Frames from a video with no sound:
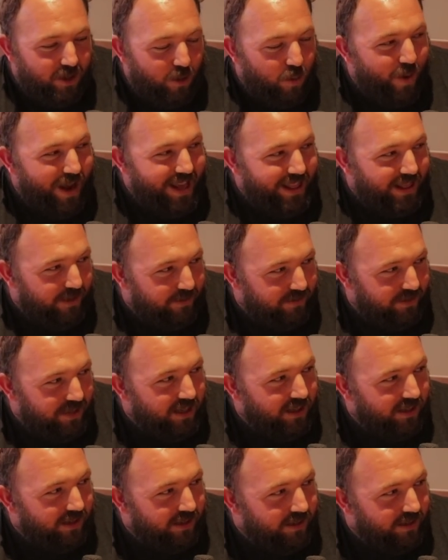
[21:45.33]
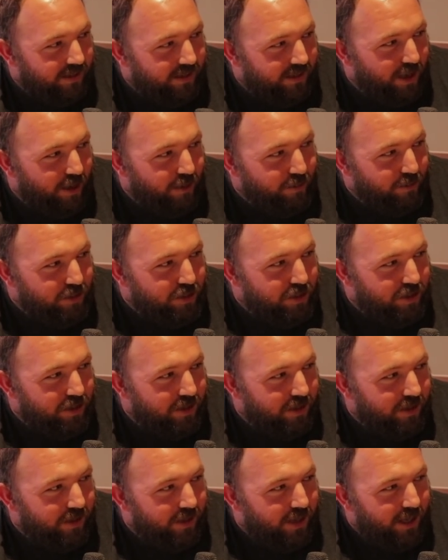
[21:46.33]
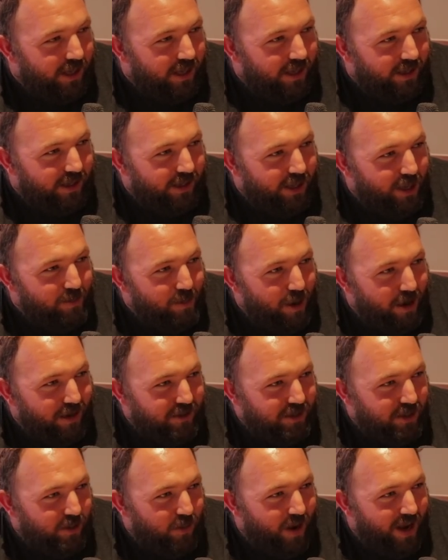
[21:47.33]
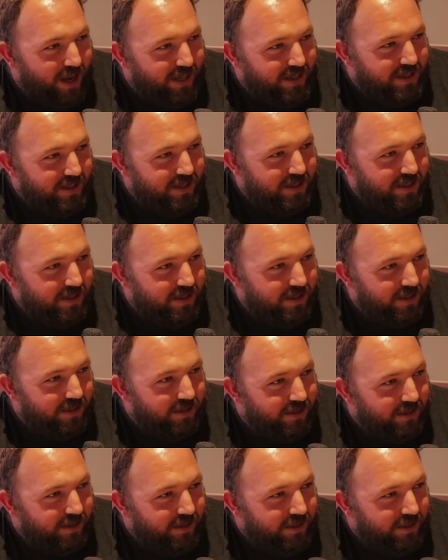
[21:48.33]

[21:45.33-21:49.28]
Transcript: the weightlifting coach, low bar squats.